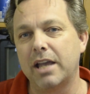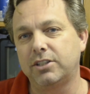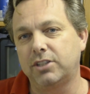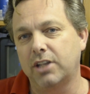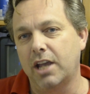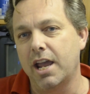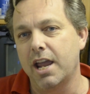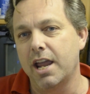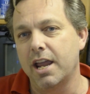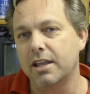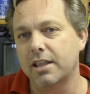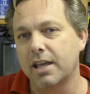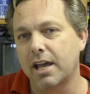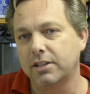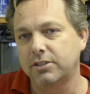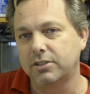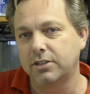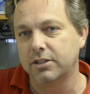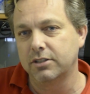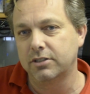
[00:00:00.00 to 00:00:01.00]
SA,
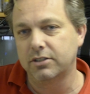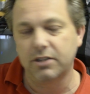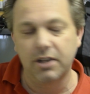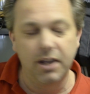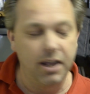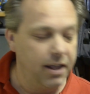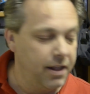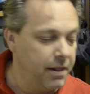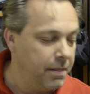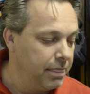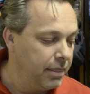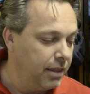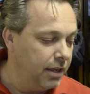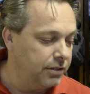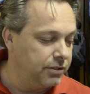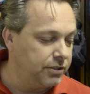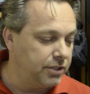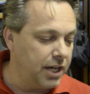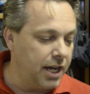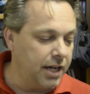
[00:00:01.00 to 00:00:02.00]
that's his
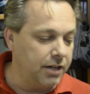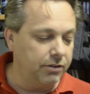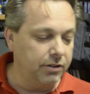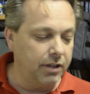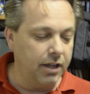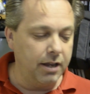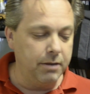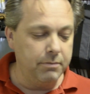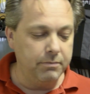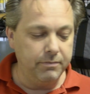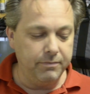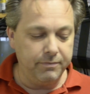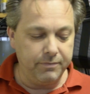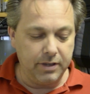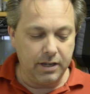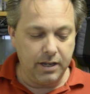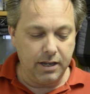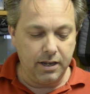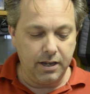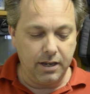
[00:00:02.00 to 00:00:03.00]
channel name.
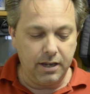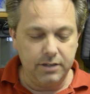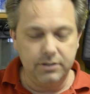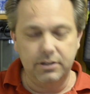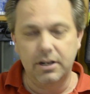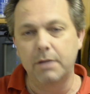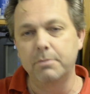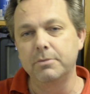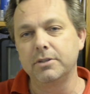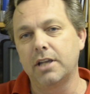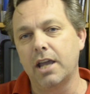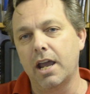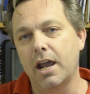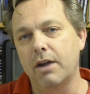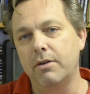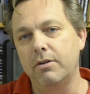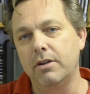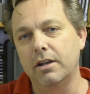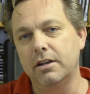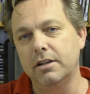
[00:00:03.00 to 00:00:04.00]
His name is
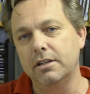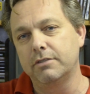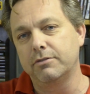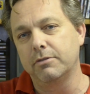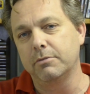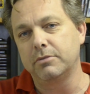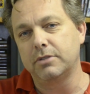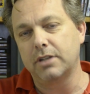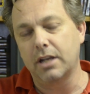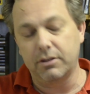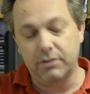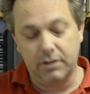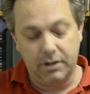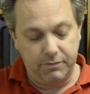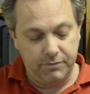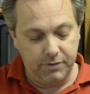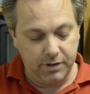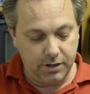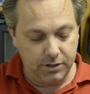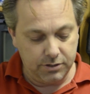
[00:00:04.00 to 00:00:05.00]
Gary and he's from South
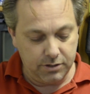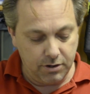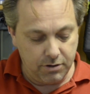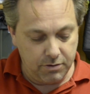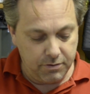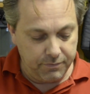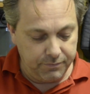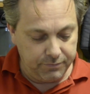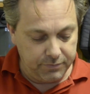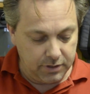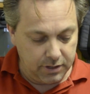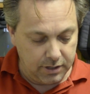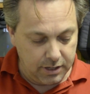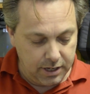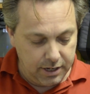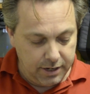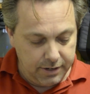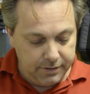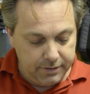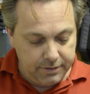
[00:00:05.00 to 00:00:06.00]
Africa. So
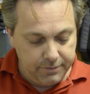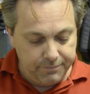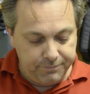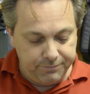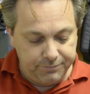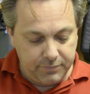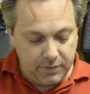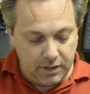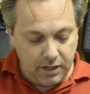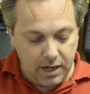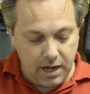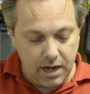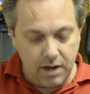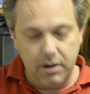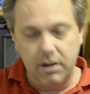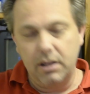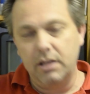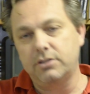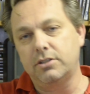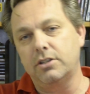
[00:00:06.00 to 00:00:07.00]

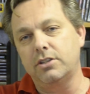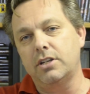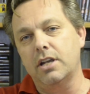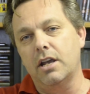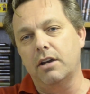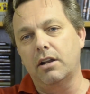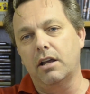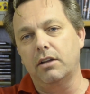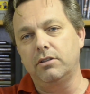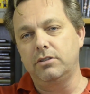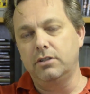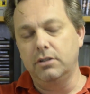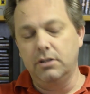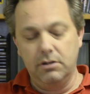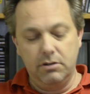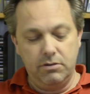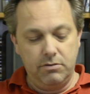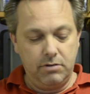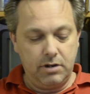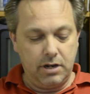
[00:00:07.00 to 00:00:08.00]
Gary, that's a shout out to
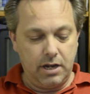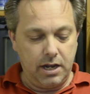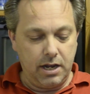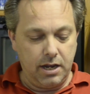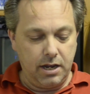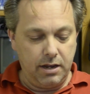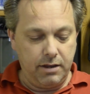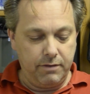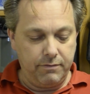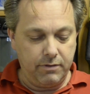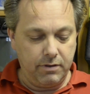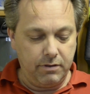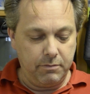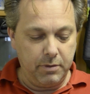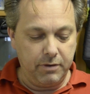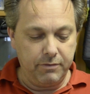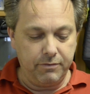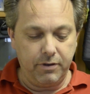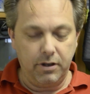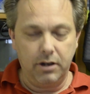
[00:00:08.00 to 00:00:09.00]
you. I've
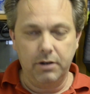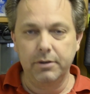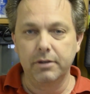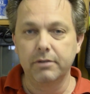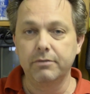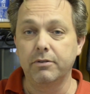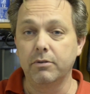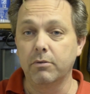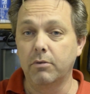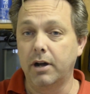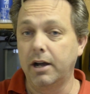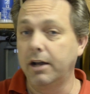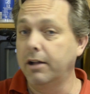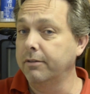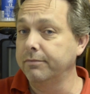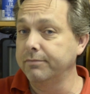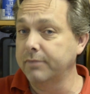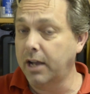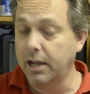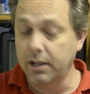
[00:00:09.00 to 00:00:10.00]
been following you for a
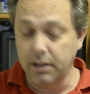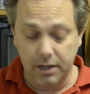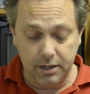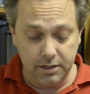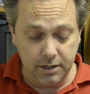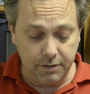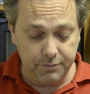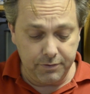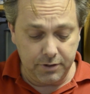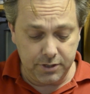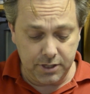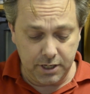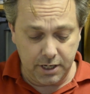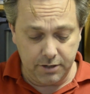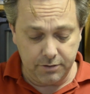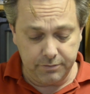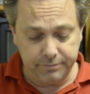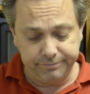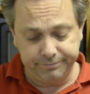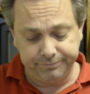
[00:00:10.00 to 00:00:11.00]
while. I love your channel.